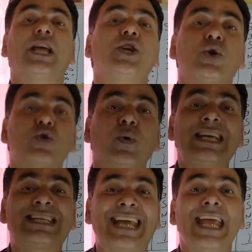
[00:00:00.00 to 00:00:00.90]
they
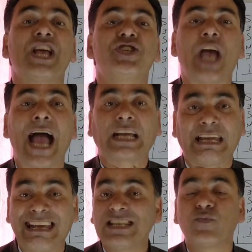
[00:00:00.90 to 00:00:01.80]
usually say
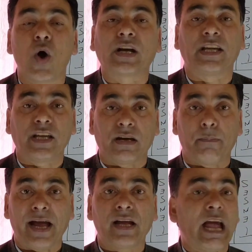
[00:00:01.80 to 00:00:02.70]
Jack is working in
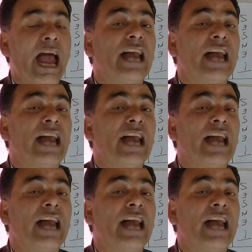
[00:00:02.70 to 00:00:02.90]
a bank